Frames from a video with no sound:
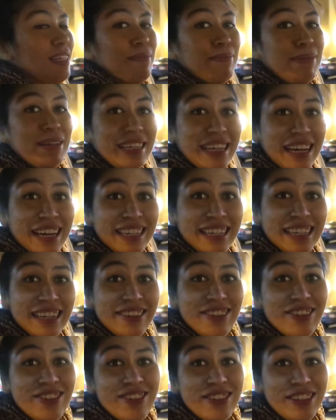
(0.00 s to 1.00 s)
But yeah, now
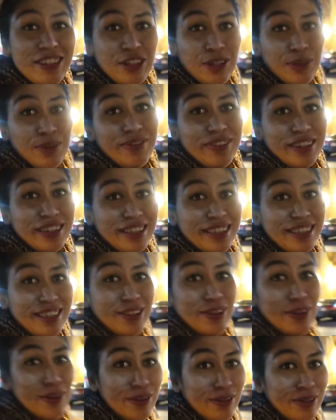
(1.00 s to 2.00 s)
there's only two of us.
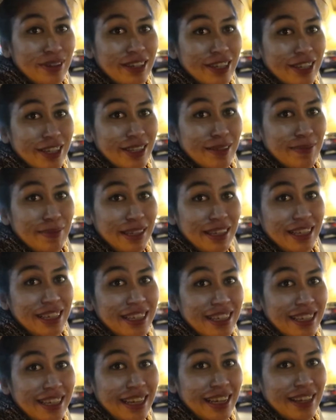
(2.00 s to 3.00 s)
So it's just
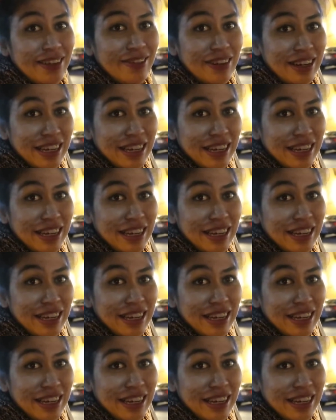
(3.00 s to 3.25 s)
me and